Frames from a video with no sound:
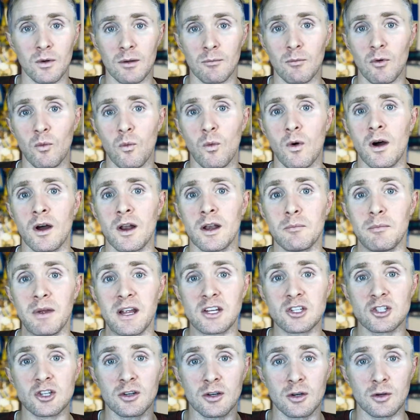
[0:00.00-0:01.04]
number one,
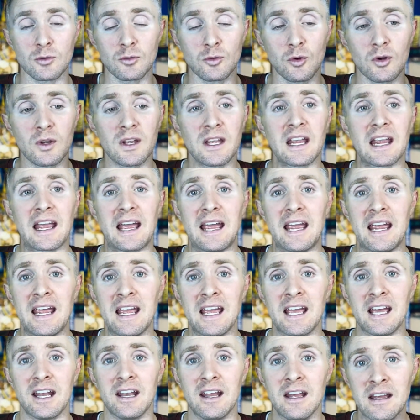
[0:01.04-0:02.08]
make sure you're looking
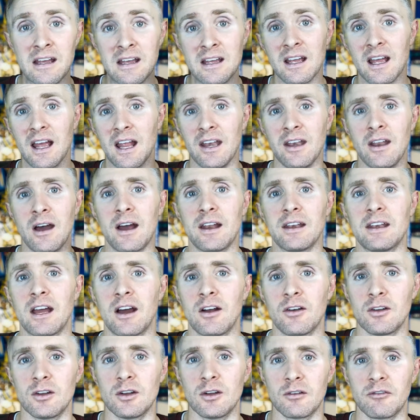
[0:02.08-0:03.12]
ahead and not
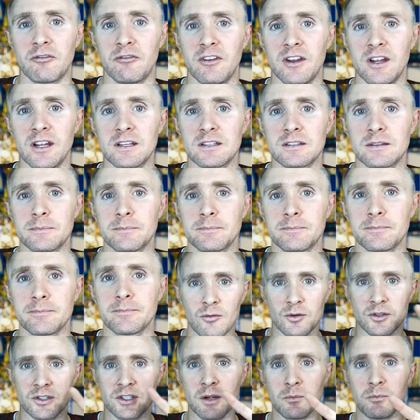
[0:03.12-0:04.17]
down at your feet.
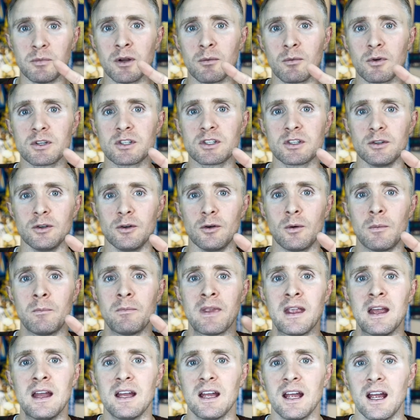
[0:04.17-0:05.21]
For tip number 2,
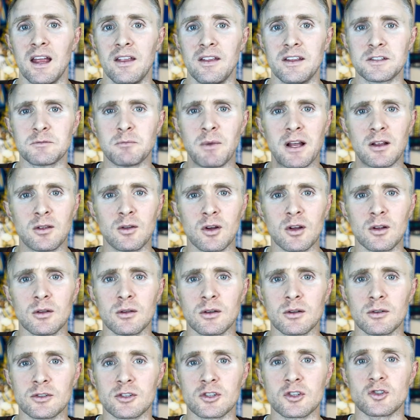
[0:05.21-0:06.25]
and this might look a
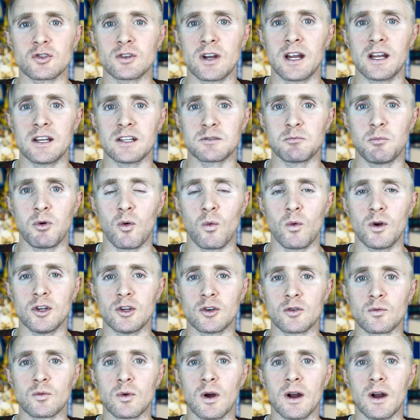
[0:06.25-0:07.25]
little strange, but when you're